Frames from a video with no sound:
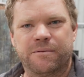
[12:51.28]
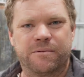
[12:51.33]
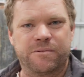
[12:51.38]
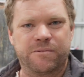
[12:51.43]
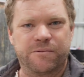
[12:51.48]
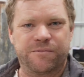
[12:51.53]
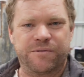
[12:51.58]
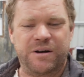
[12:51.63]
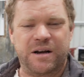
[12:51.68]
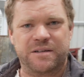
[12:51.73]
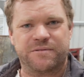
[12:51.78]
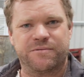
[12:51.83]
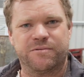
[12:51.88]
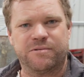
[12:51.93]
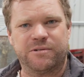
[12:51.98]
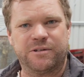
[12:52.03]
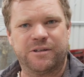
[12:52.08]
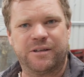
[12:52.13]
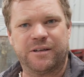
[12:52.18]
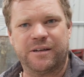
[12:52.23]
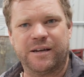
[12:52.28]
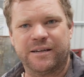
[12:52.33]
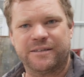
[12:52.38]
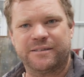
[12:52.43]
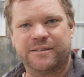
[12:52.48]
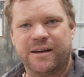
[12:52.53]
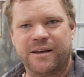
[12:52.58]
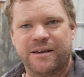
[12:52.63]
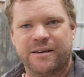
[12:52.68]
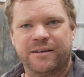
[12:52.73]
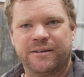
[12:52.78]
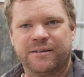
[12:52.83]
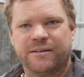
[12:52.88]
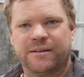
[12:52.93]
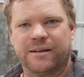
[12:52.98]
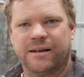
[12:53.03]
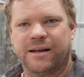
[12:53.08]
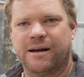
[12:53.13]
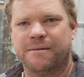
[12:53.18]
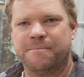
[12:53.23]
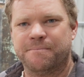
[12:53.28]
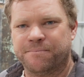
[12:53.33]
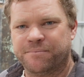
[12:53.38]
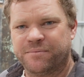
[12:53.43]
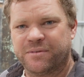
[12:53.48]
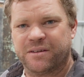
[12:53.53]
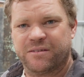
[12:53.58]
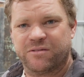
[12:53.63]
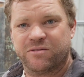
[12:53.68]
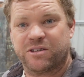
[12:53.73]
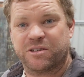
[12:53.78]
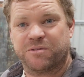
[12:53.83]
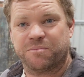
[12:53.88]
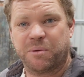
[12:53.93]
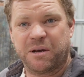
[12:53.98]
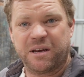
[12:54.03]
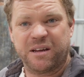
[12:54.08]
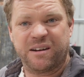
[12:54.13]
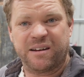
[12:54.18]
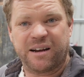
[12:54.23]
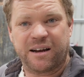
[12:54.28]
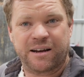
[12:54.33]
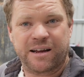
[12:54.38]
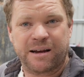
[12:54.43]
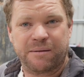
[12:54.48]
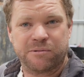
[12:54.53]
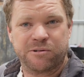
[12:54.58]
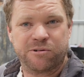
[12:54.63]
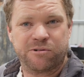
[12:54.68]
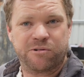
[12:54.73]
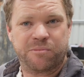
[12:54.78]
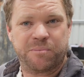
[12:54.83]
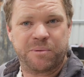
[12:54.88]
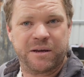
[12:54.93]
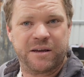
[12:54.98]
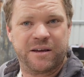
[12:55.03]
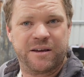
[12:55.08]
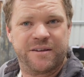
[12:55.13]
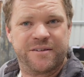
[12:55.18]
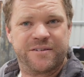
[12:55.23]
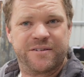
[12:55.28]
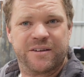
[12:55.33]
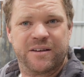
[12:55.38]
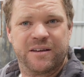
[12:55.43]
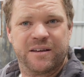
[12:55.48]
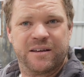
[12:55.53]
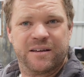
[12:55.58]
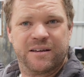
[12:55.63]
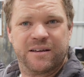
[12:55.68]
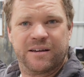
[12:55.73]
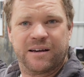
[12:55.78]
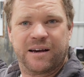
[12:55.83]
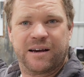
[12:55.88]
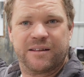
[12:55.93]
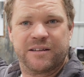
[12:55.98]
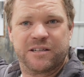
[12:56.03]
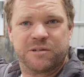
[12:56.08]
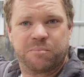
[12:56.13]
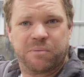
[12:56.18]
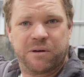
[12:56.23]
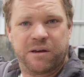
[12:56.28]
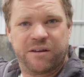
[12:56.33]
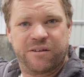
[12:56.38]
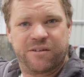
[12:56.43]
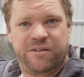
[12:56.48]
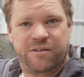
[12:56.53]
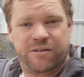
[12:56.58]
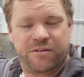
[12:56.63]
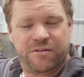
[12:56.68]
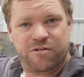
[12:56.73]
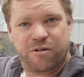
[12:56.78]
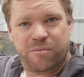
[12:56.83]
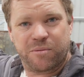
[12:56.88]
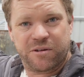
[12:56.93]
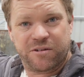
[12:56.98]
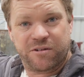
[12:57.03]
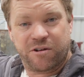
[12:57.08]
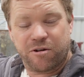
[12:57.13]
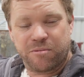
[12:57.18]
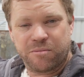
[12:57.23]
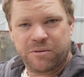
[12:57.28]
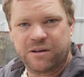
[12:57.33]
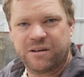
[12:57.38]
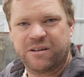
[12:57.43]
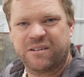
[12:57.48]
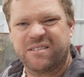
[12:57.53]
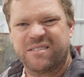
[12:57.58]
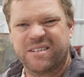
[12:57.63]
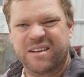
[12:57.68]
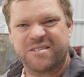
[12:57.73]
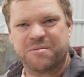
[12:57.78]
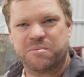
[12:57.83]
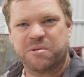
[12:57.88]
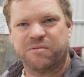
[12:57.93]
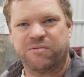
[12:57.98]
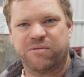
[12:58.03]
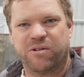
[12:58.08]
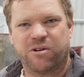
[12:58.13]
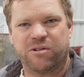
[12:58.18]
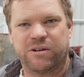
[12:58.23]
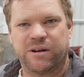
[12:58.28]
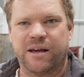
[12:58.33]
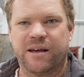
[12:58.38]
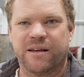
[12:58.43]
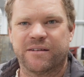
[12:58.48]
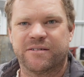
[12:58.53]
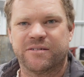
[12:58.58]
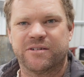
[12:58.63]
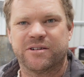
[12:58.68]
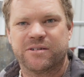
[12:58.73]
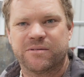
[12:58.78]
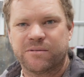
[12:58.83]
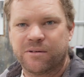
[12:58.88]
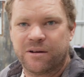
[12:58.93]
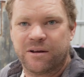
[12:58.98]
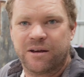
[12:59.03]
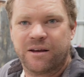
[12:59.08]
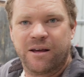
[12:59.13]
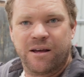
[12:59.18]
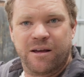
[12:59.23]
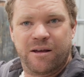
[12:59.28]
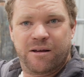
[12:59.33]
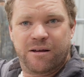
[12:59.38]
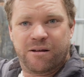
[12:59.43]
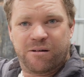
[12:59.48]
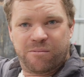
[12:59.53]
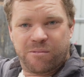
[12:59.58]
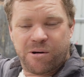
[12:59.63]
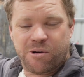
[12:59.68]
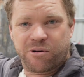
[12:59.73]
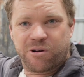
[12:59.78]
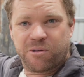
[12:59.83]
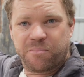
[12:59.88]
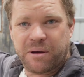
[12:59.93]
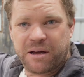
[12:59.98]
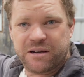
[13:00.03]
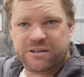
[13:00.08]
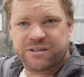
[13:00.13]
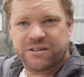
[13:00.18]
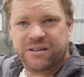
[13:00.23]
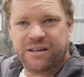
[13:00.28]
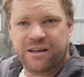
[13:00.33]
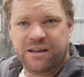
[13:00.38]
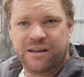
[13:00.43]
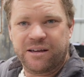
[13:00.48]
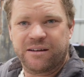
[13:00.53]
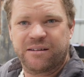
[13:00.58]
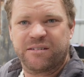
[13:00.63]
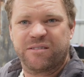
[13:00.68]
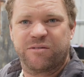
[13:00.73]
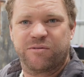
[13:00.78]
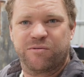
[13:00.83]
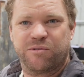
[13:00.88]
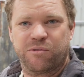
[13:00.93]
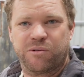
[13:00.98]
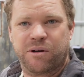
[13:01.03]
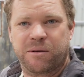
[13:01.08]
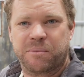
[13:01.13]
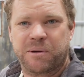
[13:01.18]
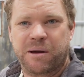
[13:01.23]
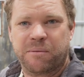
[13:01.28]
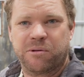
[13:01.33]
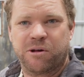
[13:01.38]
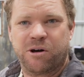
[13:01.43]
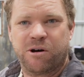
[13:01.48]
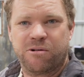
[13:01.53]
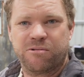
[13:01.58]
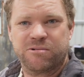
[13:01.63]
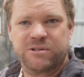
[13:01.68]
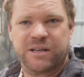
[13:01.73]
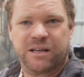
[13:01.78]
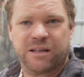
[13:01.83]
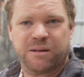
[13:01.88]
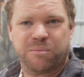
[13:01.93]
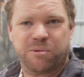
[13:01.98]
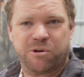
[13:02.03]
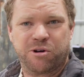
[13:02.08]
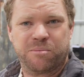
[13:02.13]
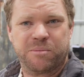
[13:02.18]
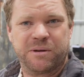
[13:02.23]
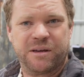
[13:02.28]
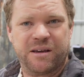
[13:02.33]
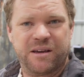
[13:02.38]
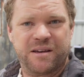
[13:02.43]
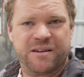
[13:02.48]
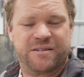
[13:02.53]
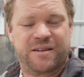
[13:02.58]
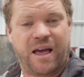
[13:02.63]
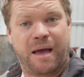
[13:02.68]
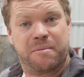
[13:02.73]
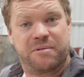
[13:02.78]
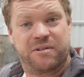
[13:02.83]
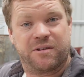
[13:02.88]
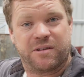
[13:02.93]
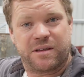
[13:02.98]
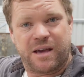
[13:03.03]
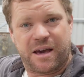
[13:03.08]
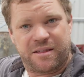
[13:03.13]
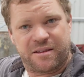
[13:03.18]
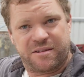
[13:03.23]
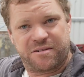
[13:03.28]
we'll fast forward to the next day. Just been and done a couple of little repairs. This piece on top of this opening, that was a bit flogged out, so just welded a patch in there, filled up a couple of holes down the bottom here, same as on the other